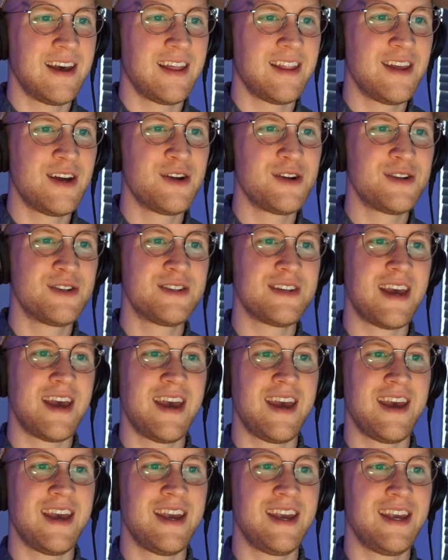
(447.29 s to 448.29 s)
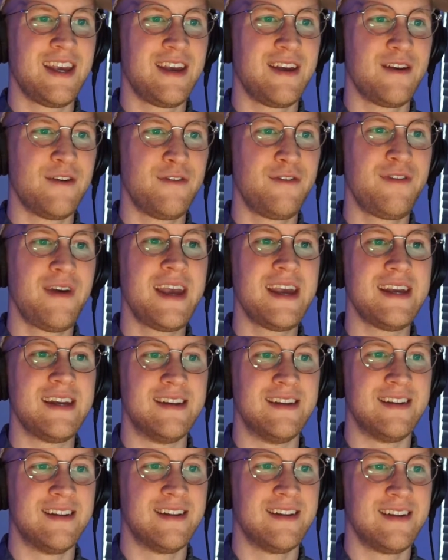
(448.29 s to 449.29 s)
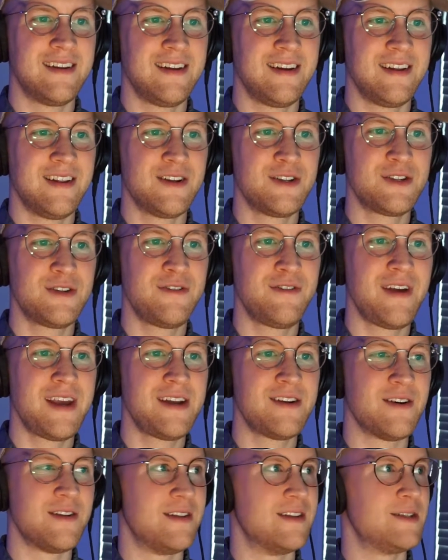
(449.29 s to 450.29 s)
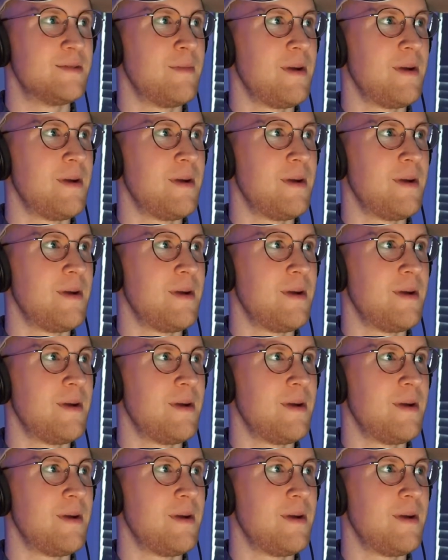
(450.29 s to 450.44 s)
there's a fade. There's a fade on this